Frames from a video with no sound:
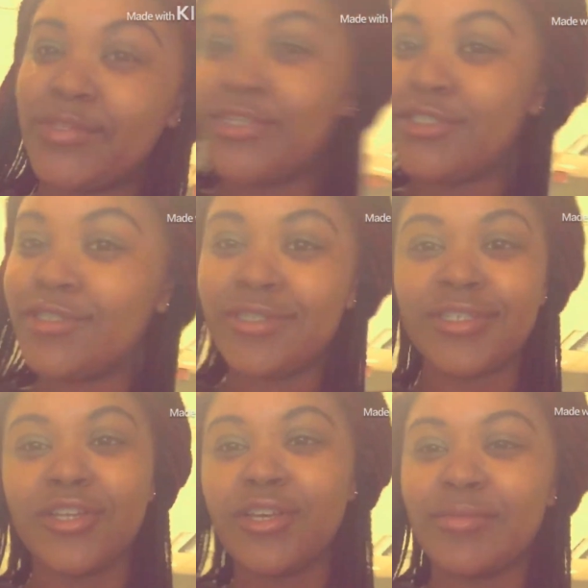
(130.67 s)
to did, she
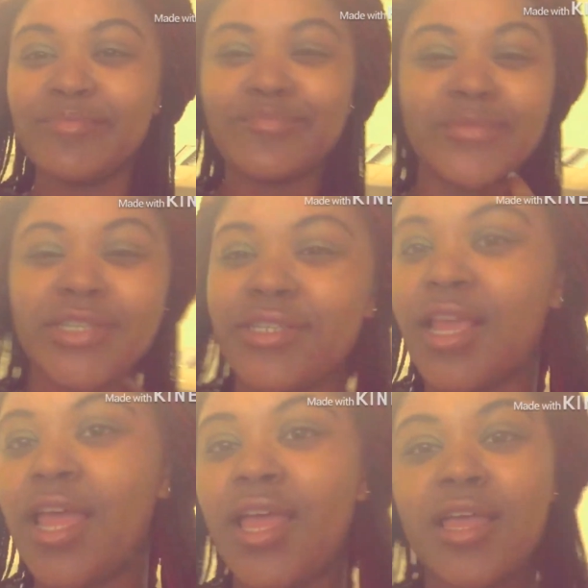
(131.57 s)
did patient.
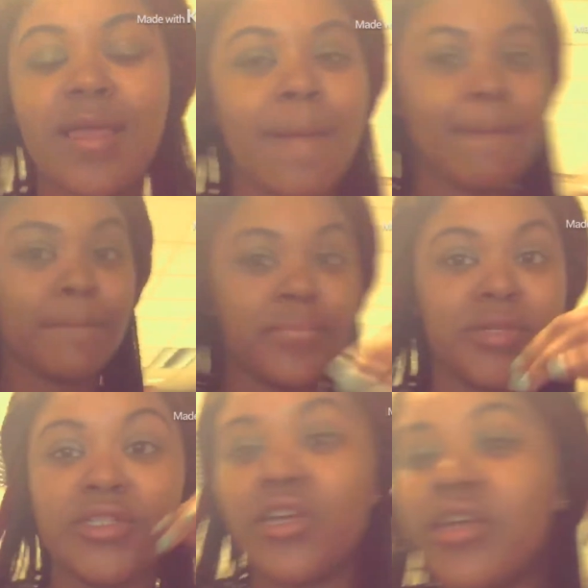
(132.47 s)

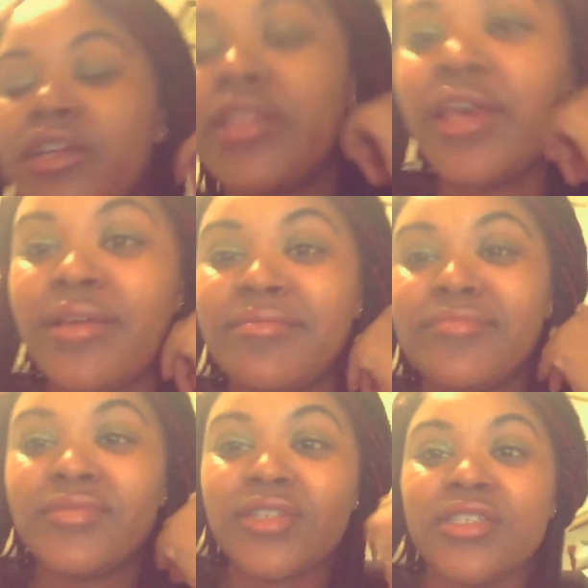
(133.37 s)
Did, did y'all hear that?
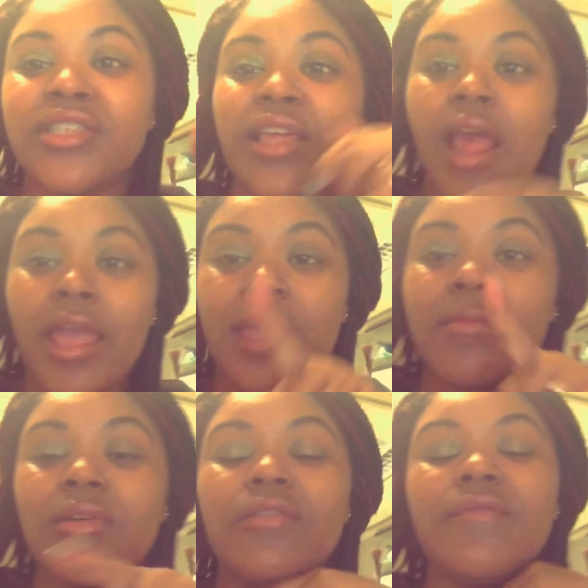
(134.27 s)
She said, I
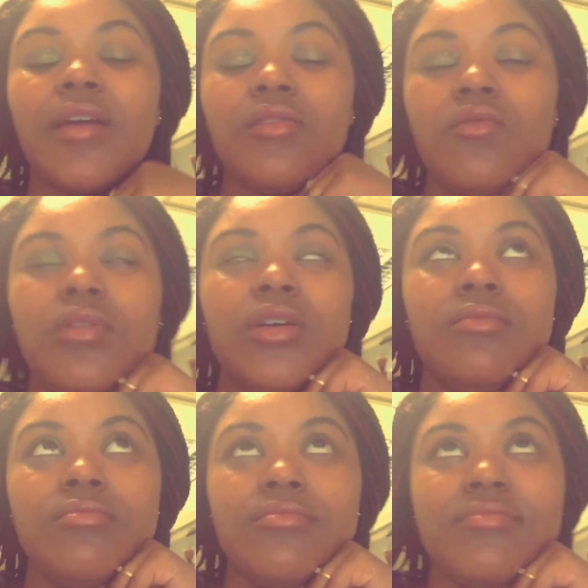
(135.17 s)
am gonna find the
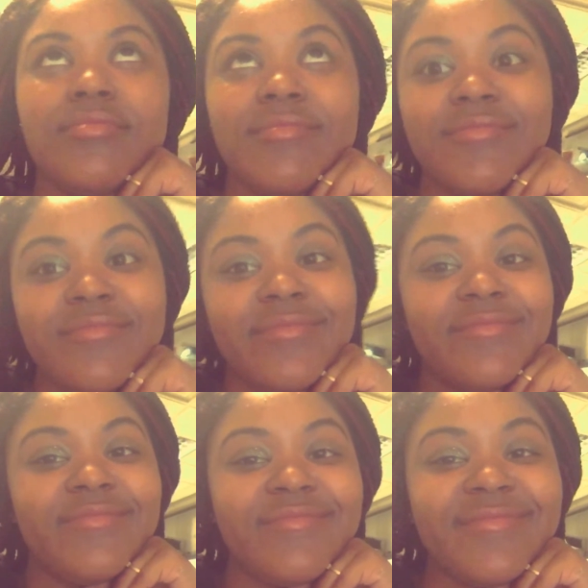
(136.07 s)

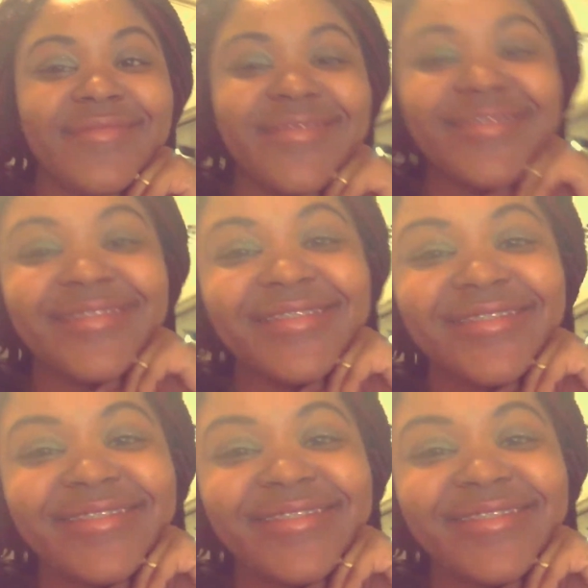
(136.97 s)
one. She is